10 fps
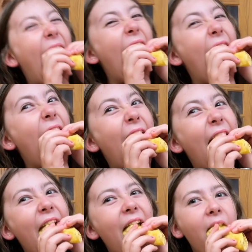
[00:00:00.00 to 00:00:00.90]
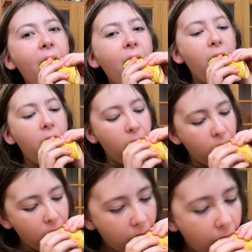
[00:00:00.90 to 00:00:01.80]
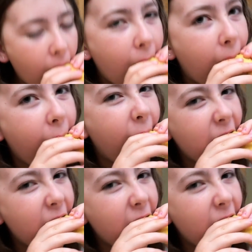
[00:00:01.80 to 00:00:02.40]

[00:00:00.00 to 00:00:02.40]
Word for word: That's gonna spill all over you, over the plate. Oh, oh.